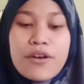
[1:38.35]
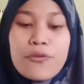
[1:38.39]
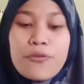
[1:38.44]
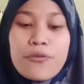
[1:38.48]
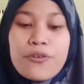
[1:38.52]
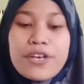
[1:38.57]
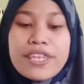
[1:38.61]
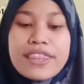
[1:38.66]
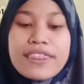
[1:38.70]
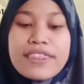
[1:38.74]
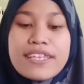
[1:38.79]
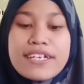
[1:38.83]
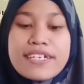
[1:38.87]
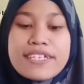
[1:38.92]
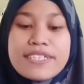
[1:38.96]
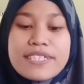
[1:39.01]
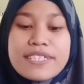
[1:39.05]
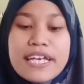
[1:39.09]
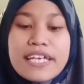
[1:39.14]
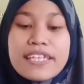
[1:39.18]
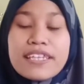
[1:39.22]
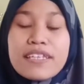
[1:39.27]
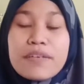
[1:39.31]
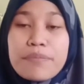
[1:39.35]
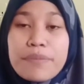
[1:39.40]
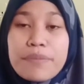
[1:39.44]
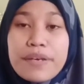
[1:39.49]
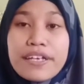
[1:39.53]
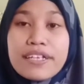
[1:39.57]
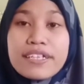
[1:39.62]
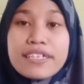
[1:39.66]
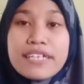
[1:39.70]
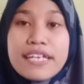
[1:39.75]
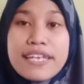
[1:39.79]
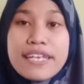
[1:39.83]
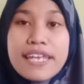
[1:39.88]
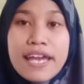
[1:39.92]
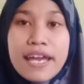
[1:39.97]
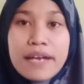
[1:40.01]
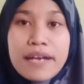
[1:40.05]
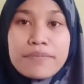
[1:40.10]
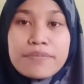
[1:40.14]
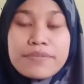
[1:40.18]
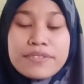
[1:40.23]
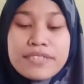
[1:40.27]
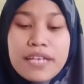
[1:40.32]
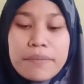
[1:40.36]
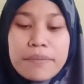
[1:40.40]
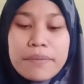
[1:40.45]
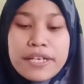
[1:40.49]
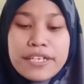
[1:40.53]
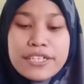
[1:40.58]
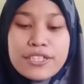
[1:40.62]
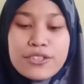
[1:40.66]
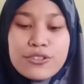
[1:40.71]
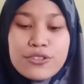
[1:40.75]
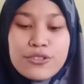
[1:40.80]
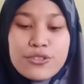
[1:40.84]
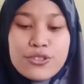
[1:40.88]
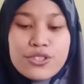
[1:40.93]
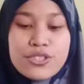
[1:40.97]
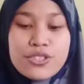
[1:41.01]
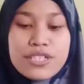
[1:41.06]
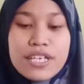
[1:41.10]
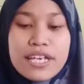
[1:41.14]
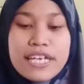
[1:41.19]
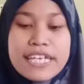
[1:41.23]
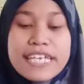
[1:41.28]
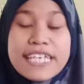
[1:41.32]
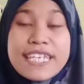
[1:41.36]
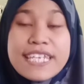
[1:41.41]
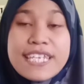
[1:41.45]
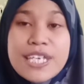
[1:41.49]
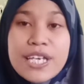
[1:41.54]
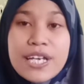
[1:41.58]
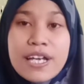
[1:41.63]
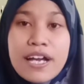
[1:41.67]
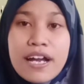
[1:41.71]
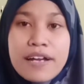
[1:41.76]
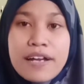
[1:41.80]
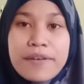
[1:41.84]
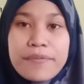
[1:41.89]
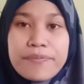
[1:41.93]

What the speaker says: with the scientific name Tamarindus indica.